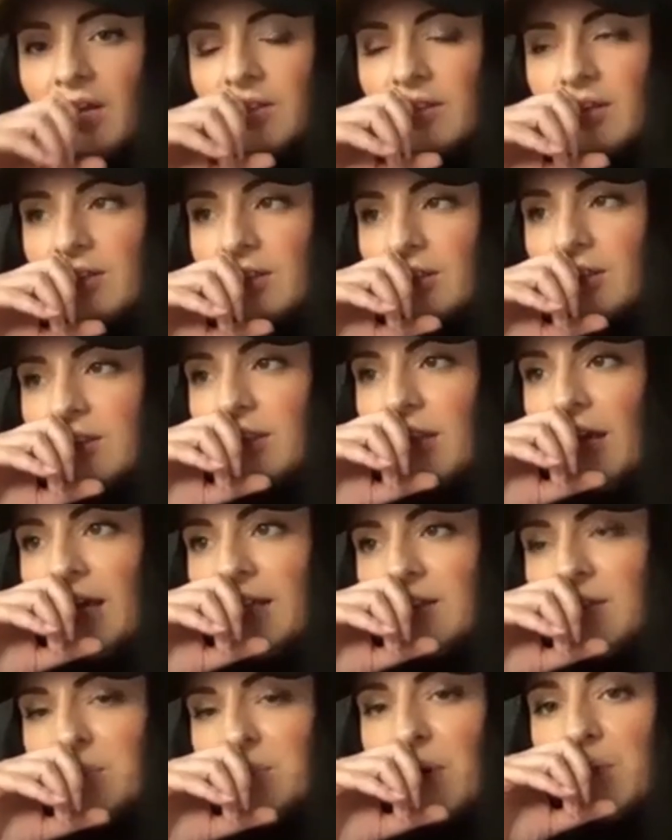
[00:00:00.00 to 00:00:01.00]

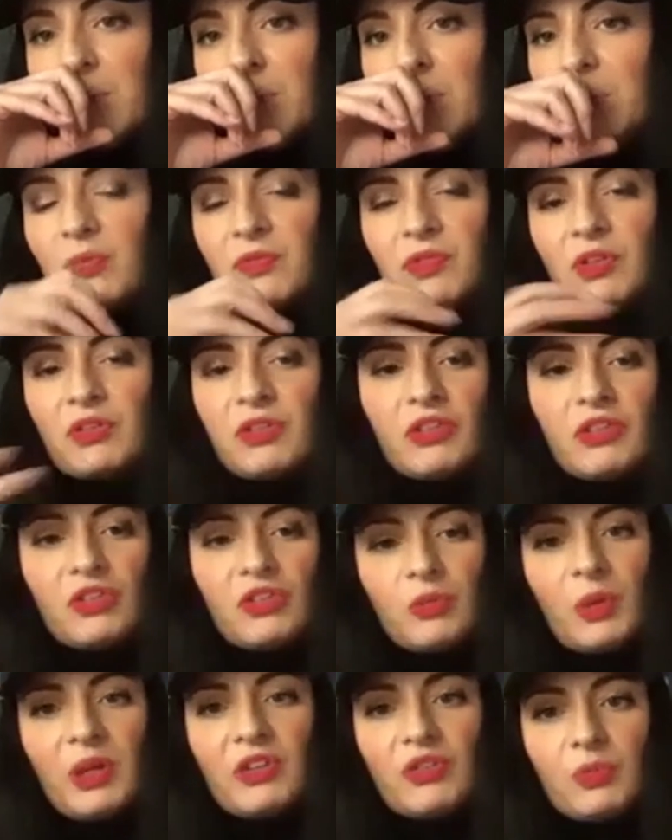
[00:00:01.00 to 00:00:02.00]
At the moment, with the
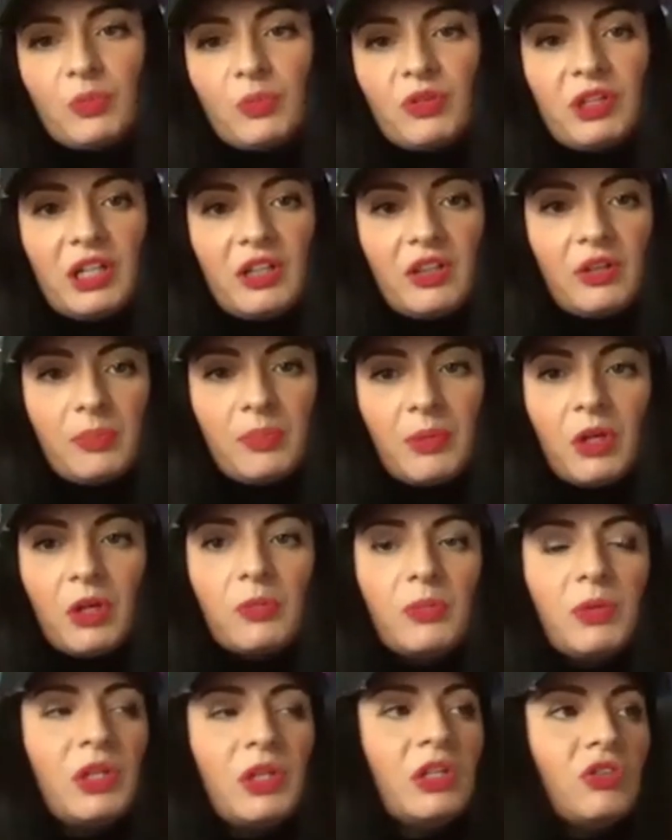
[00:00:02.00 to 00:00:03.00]
situation we're in at the
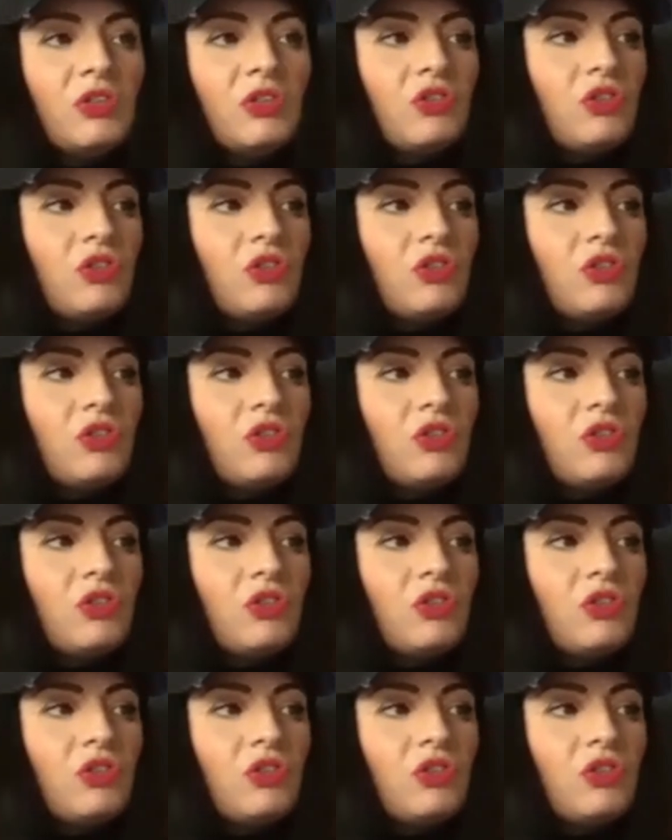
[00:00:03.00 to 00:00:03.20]
moment,